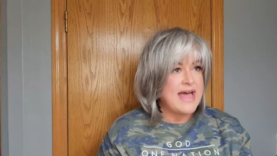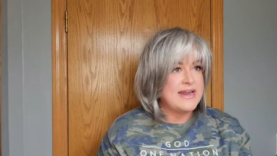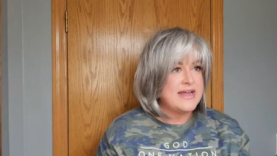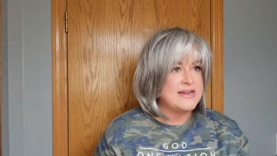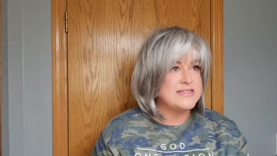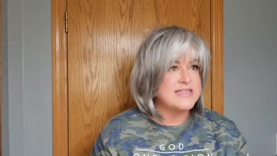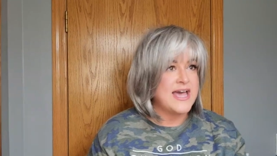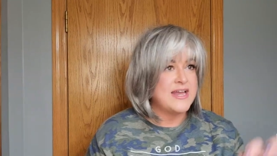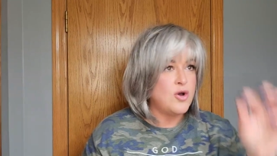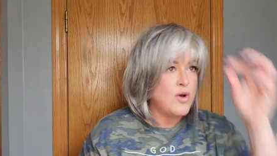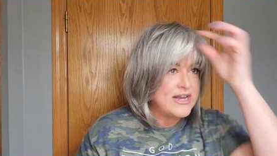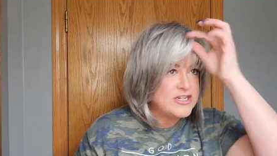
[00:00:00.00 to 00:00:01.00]
that, and I
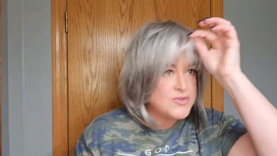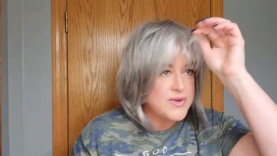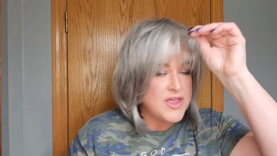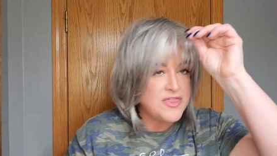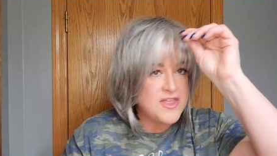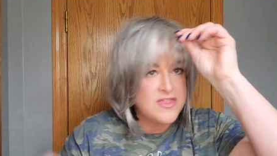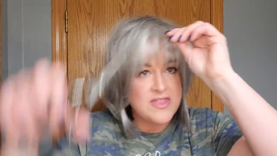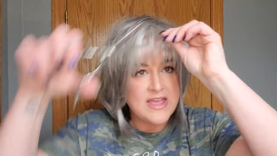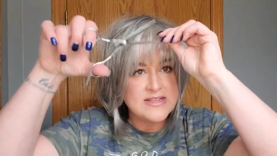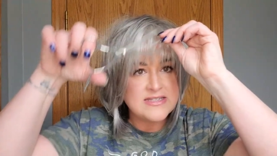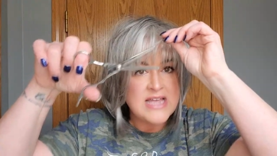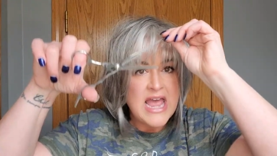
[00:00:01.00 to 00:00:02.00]
decide, oh, I just want to thin
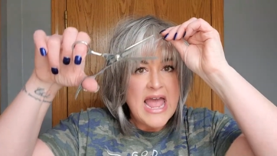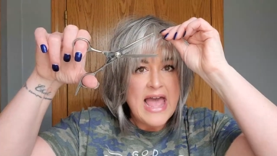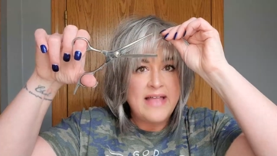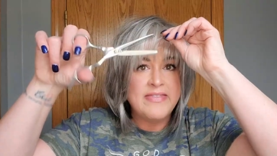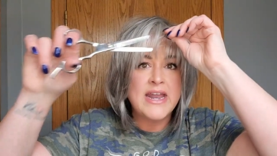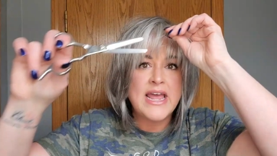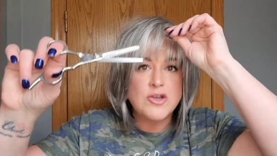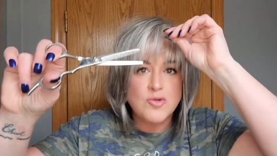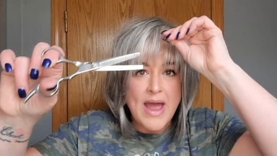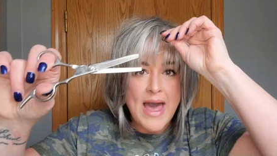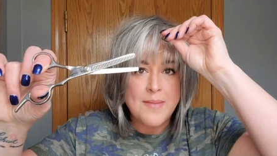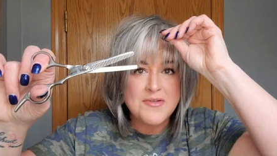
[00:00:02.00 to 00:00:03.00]
this. And then I
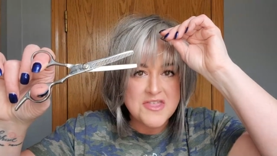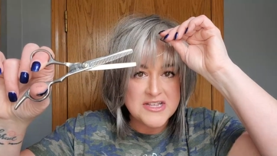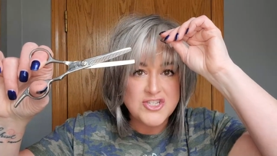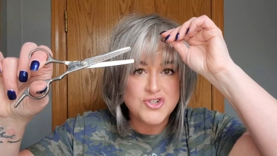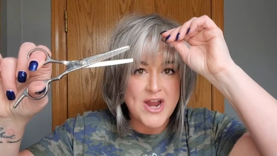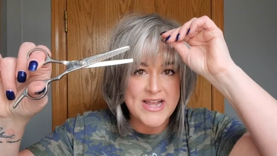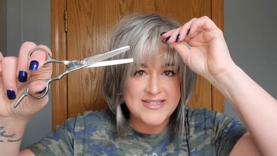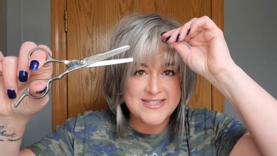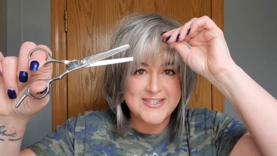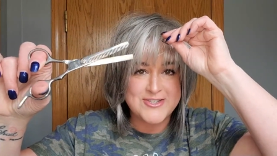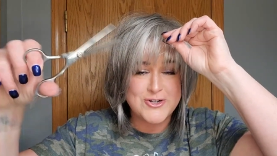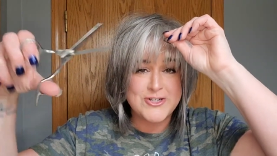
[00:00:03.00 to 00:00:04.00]
grabbed the straight
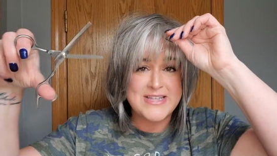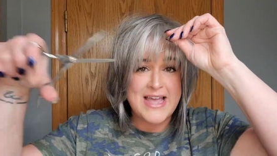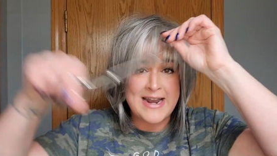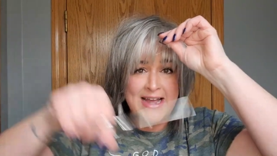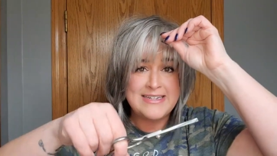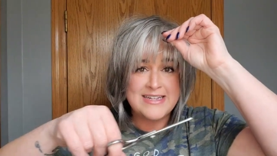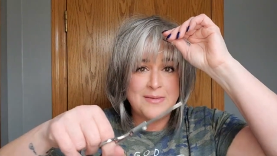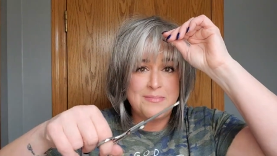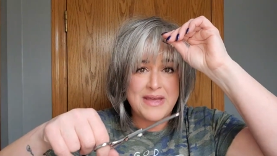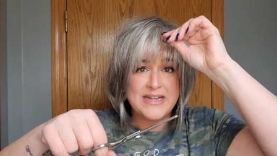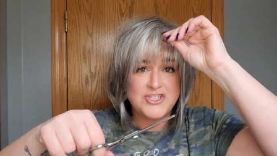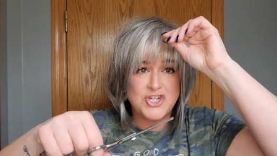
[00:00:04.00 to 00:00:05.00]
scissors and I did a
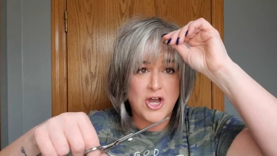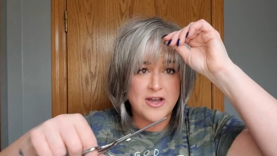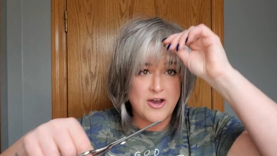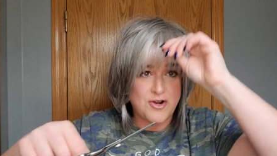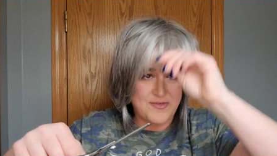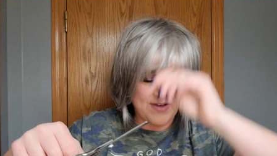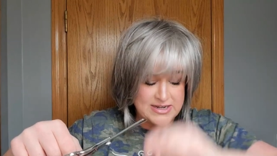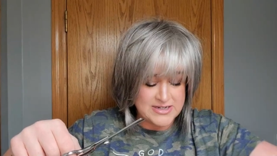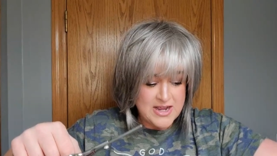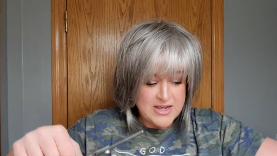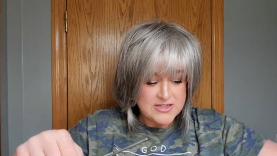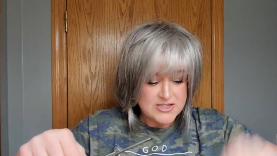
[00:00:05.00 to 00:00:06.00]
big chunk out of
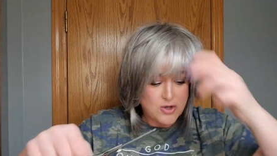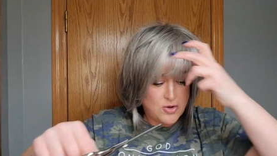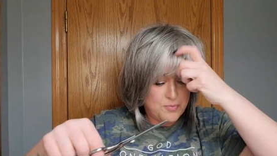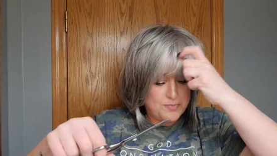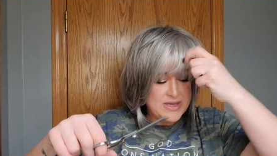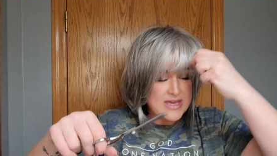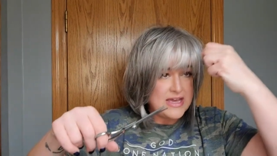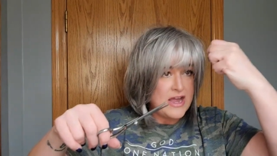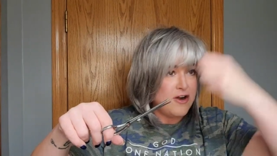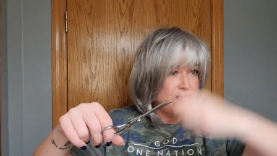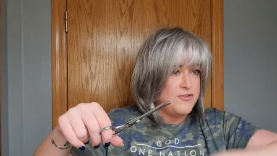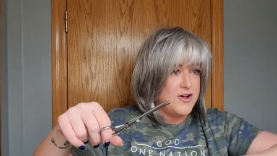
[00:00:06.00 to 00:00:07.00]
it. So be
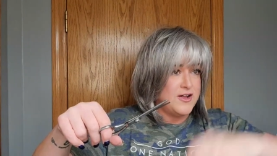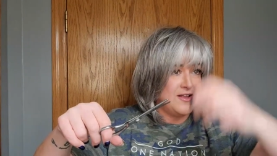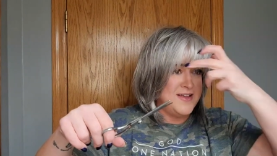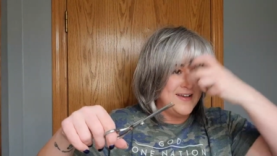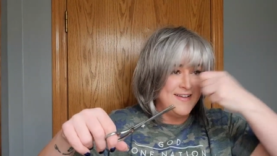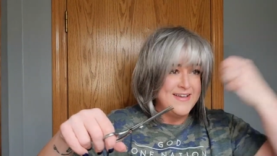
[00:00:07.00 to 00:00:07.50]
careful.